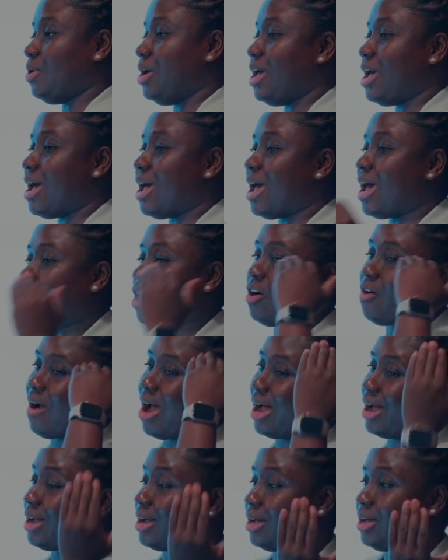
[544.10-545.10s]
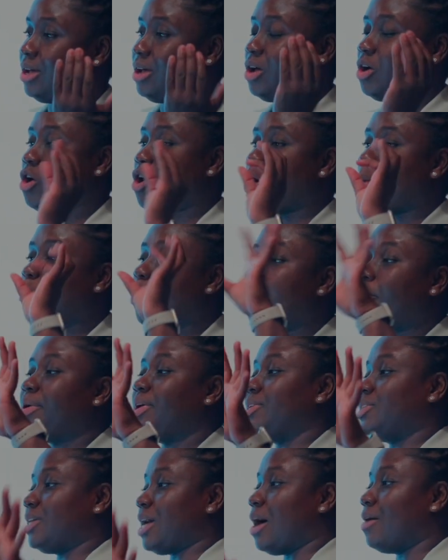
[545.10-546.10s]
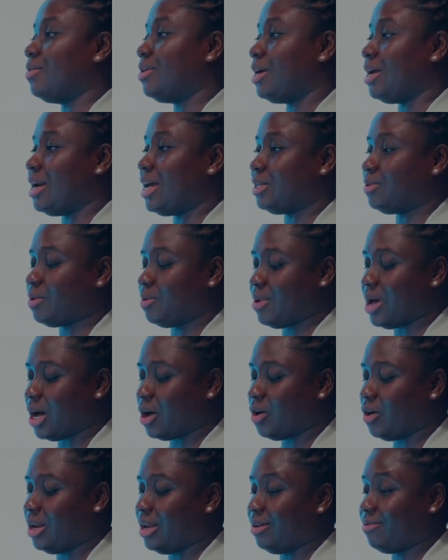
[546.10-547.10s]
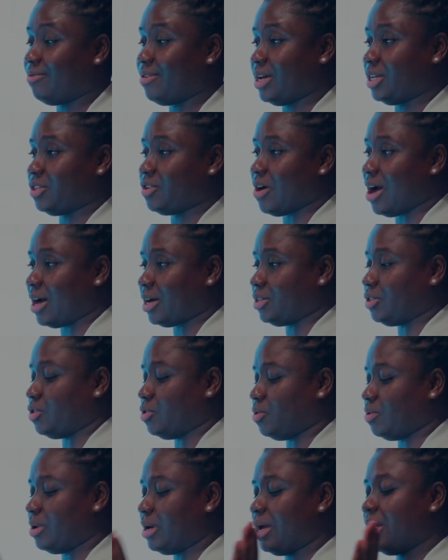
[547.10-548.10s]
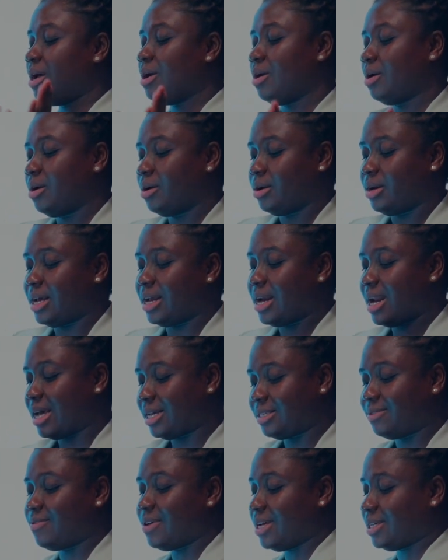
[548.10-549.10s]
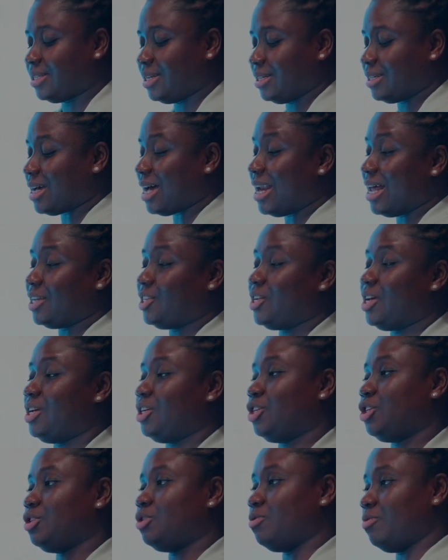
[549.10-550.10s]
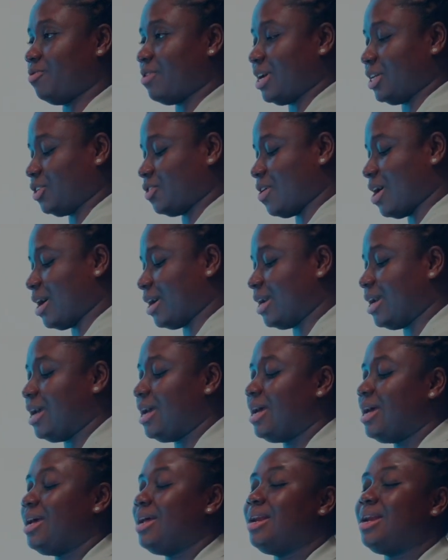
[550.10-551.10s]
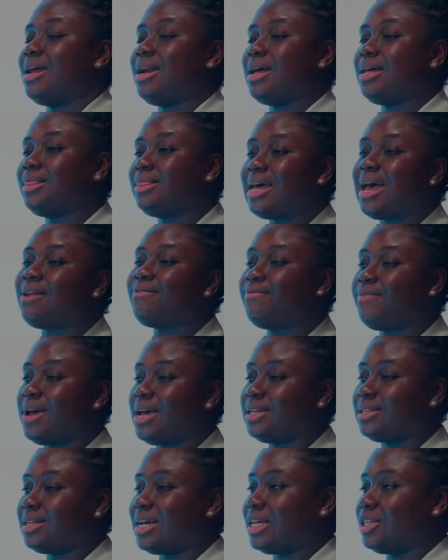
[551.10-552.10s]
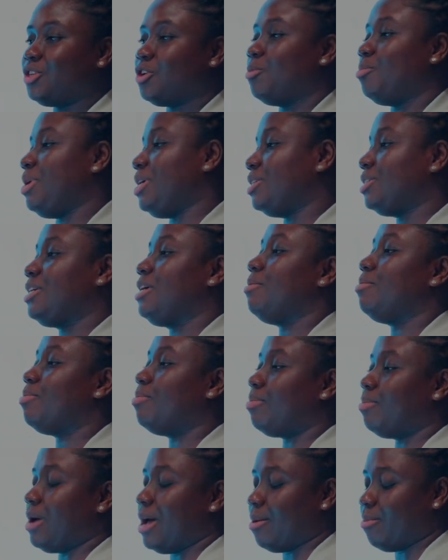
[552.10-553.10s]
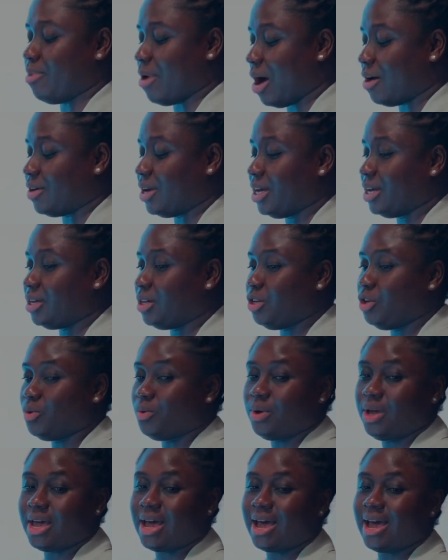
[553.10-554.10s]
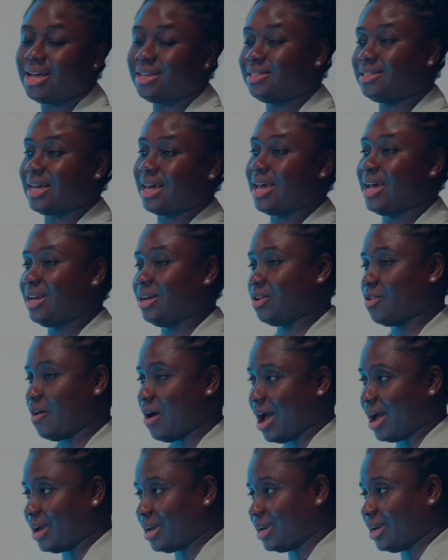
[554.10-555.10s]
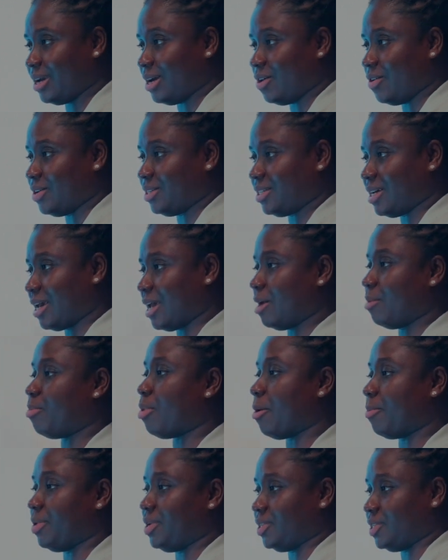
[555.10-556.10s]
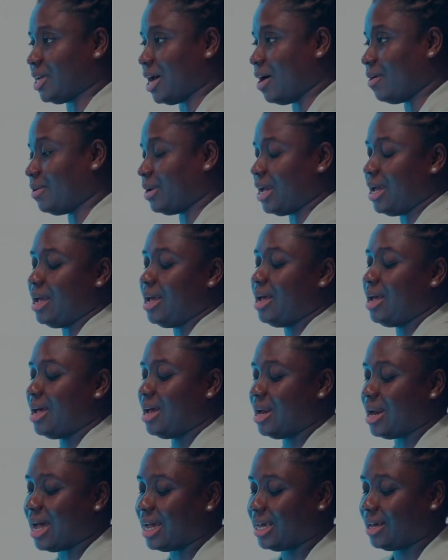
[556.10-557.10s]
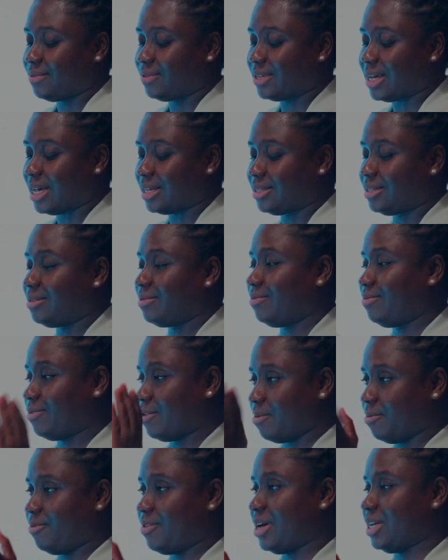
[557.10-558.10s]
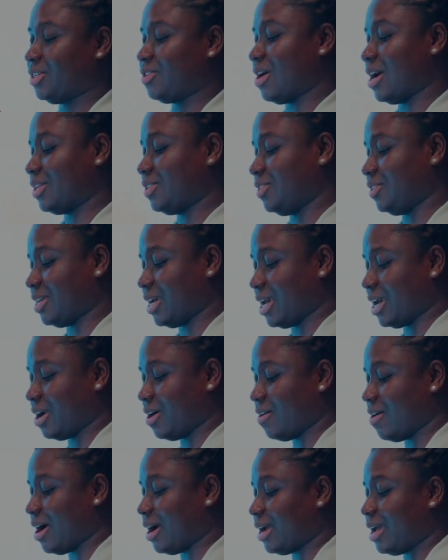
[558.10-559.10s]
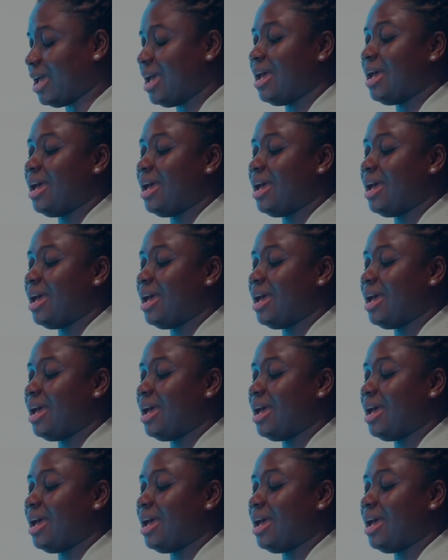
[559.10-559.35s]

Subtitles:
you hear a crack or a popping sound, and that's what we are calling first crack. So the next phase is color change to first crack. Then the third phase, as the beans keep browning, you hear a second crack or a second popping sound, and that makes us from first crack to second crack.